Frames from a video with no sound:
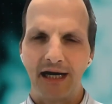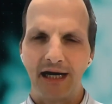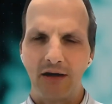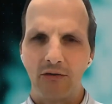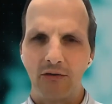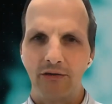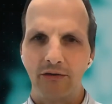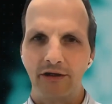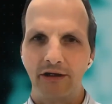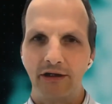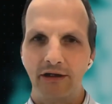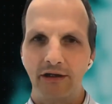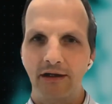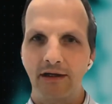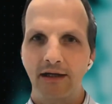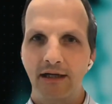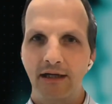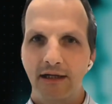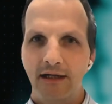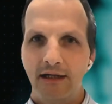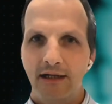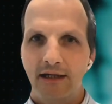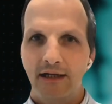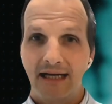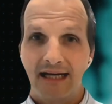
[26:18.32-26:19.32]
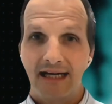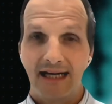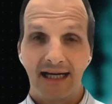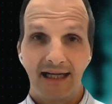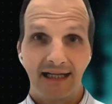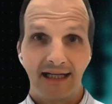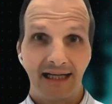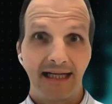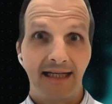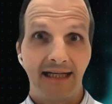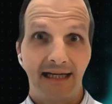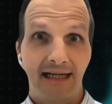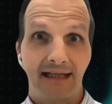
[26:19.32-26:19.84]
with our
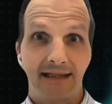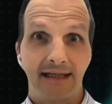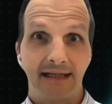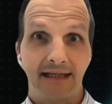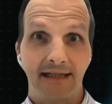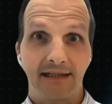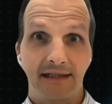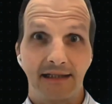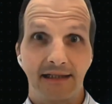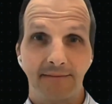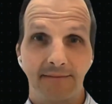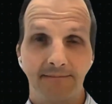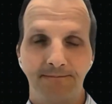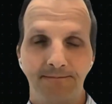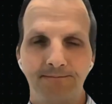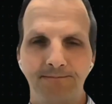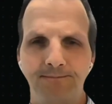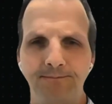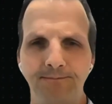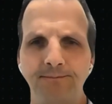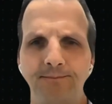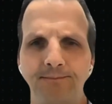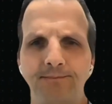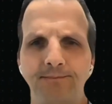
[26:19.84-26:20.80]
clinical data.